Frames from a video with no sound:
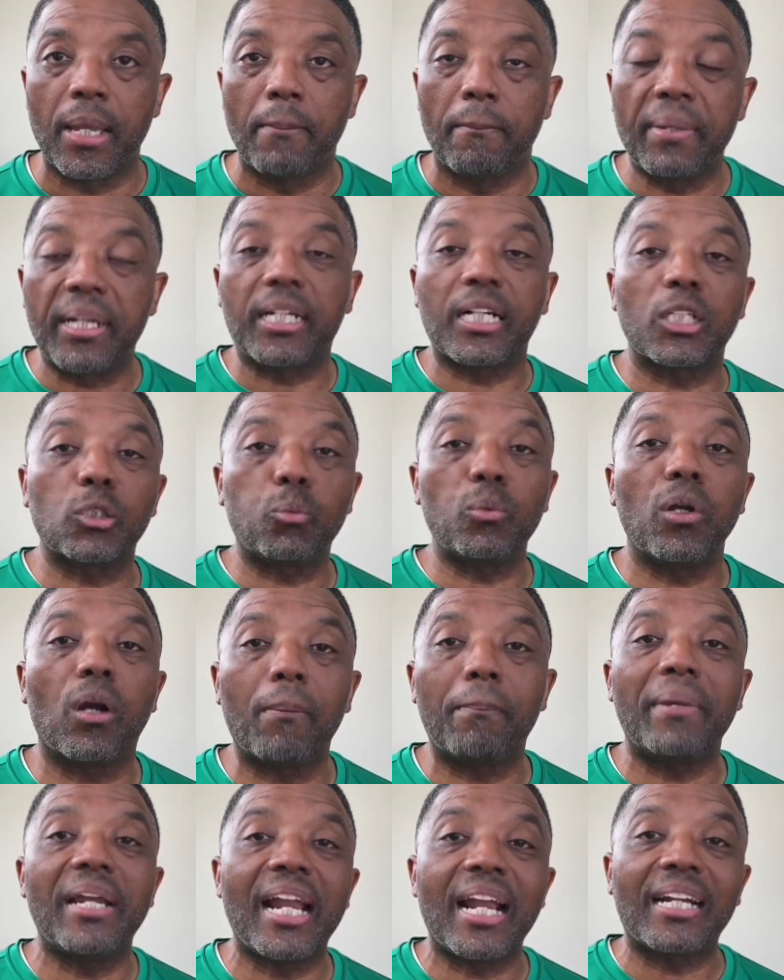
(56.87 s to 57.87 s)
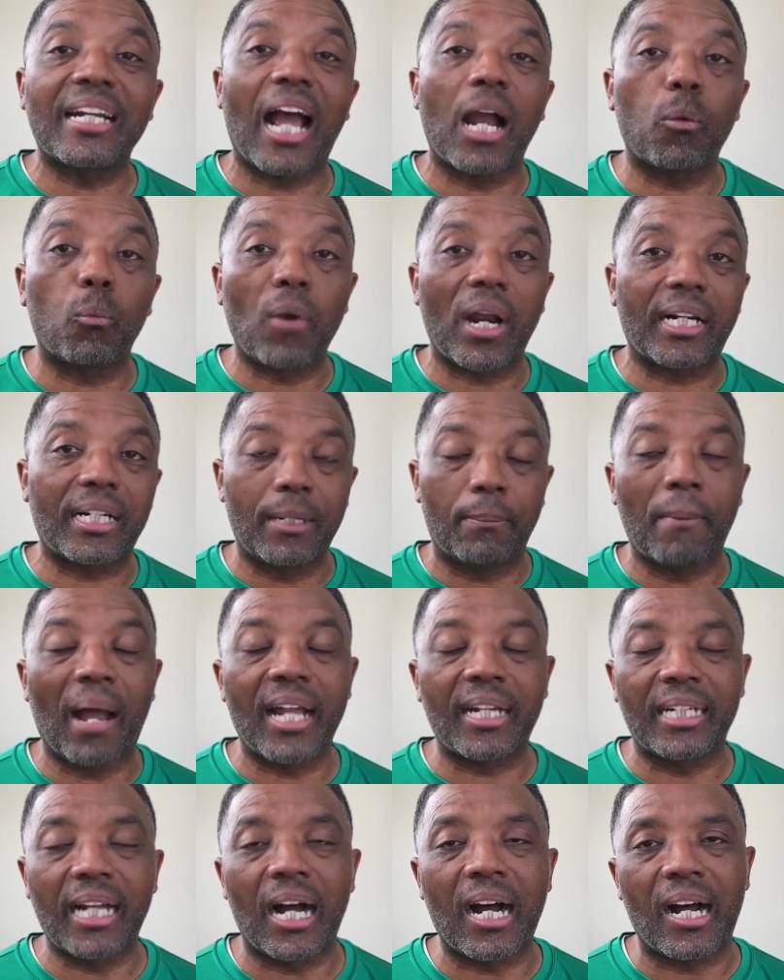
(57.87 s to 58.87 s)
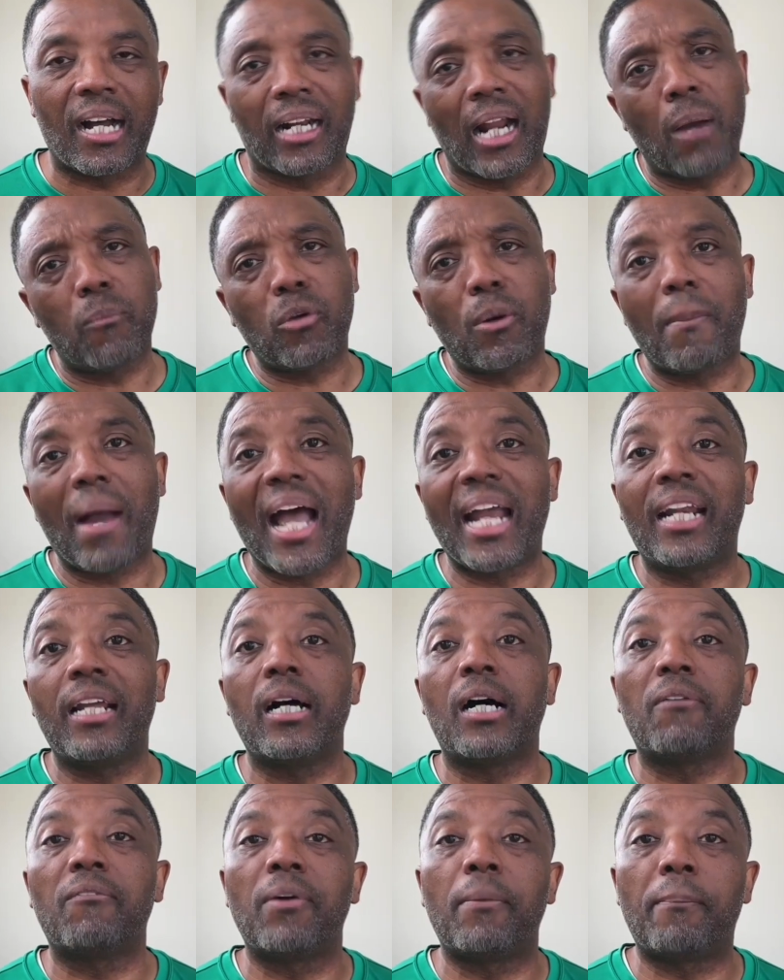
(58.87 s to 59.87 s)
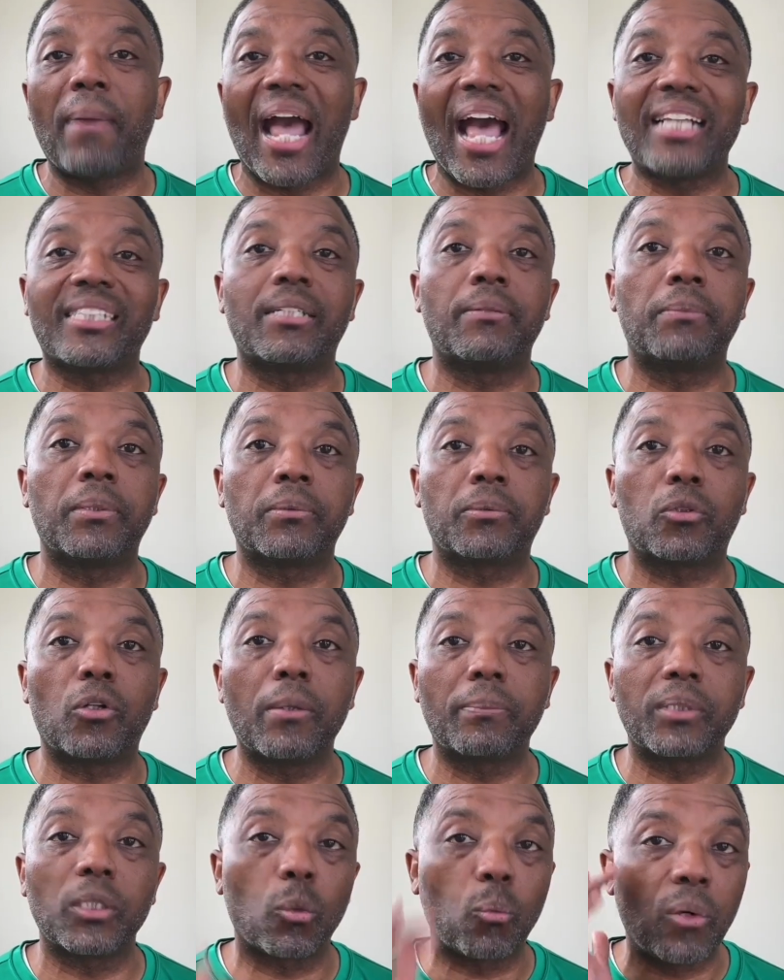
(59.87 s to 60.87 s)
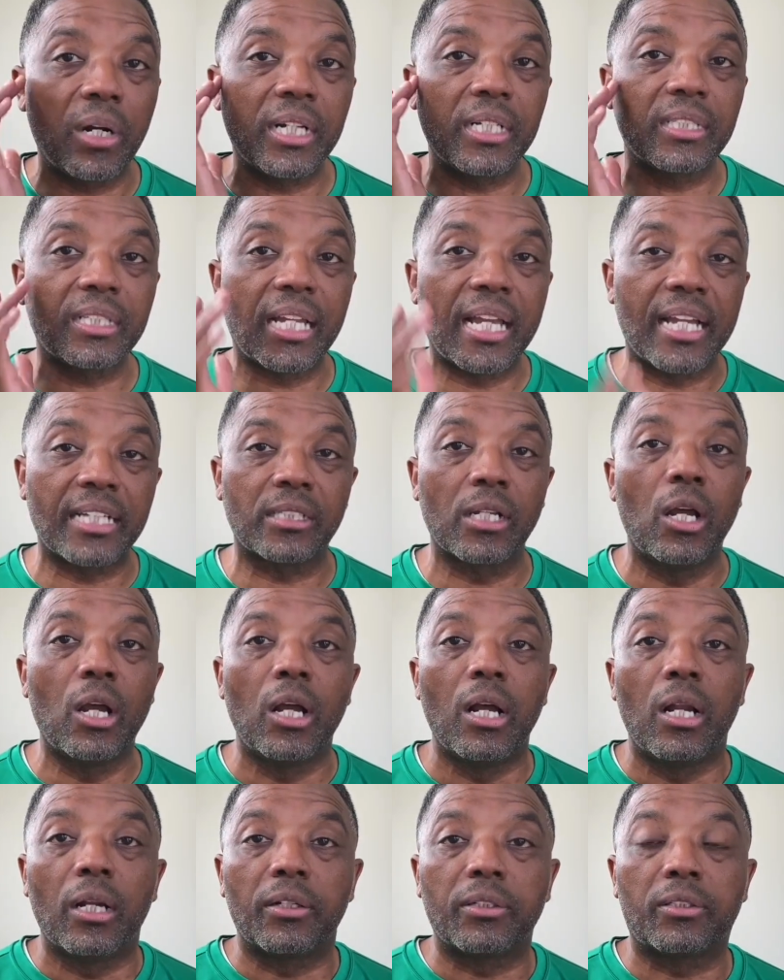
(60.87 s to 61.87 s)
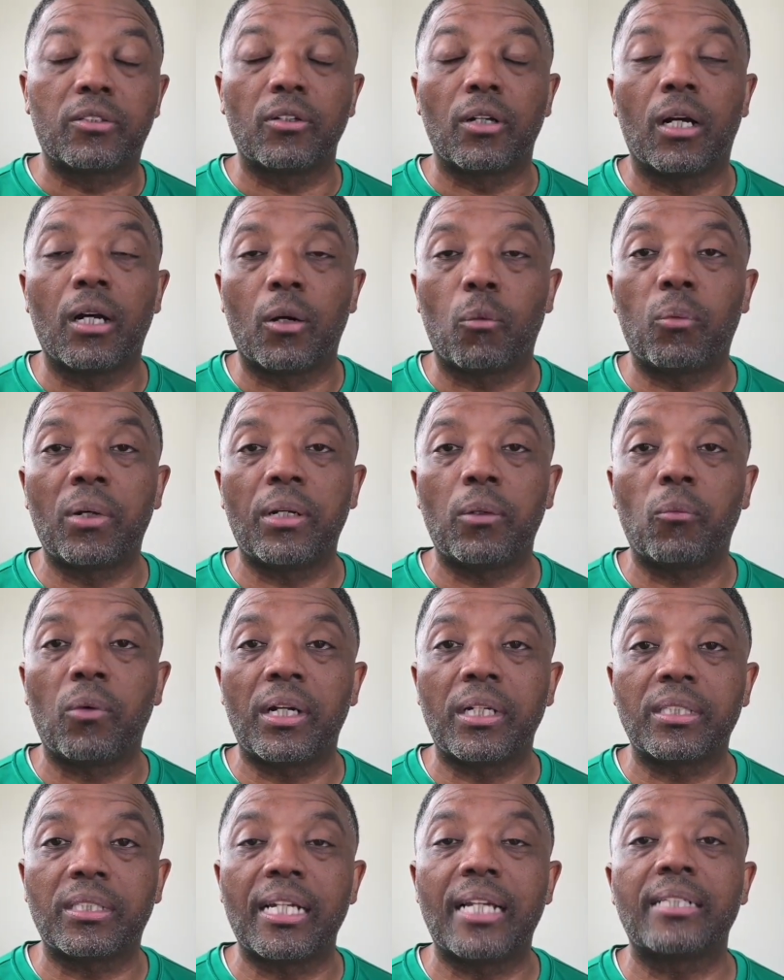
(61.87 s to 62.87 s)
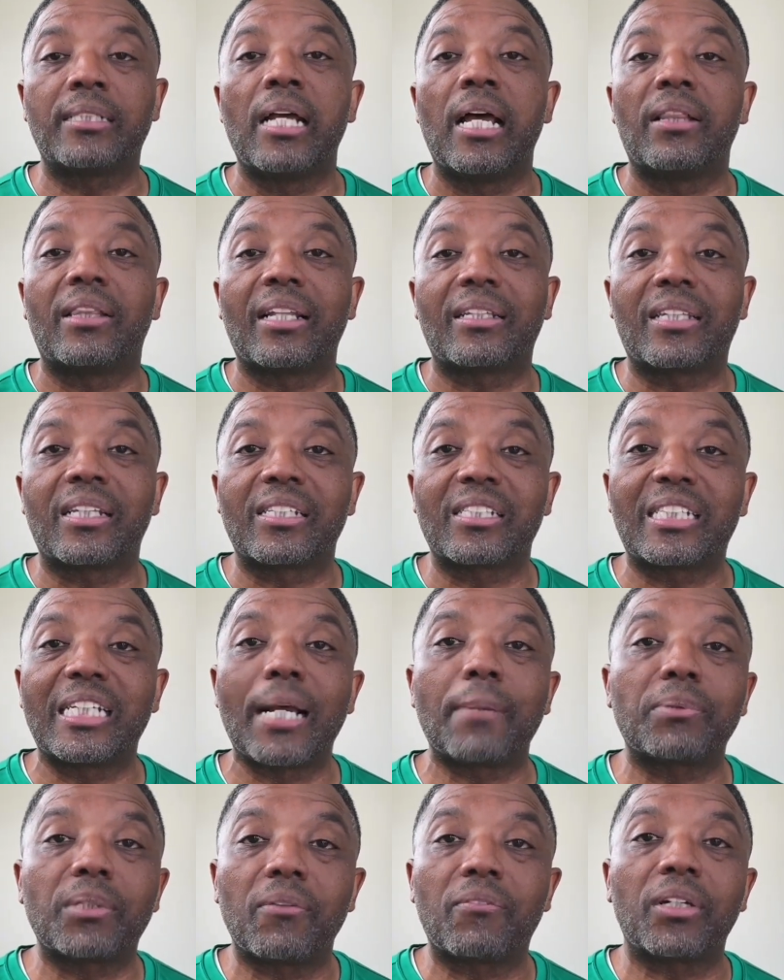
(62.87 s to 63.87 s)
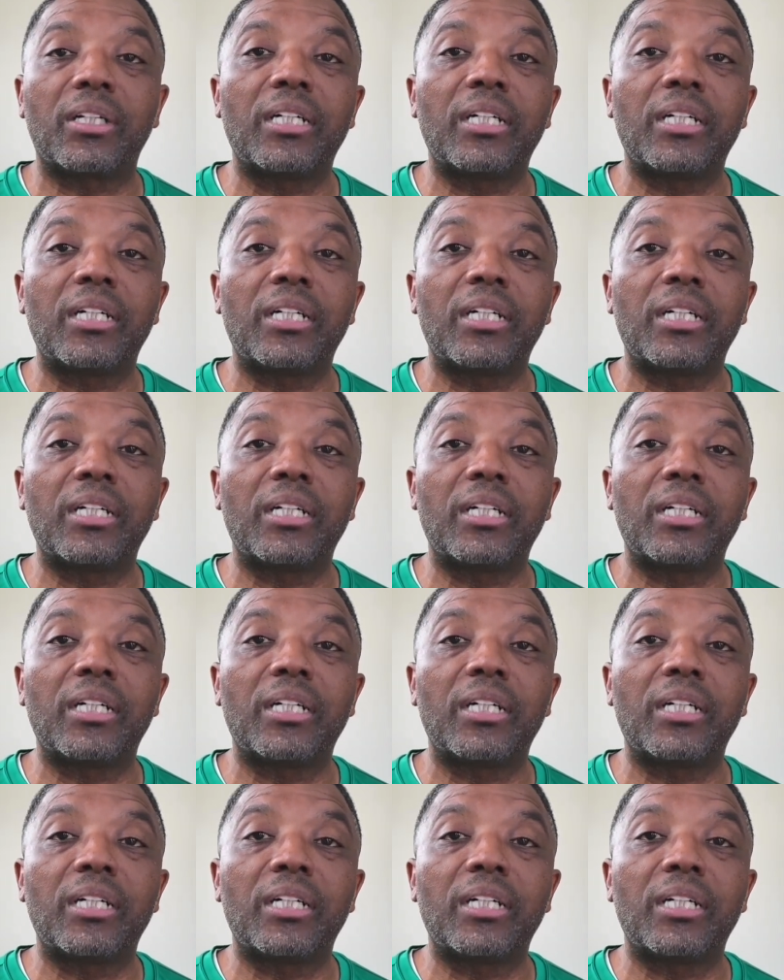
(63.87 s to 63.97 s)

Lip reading: because we are being directed by God. I'm reminded of the passage of scripture when it says when it says that the steps of a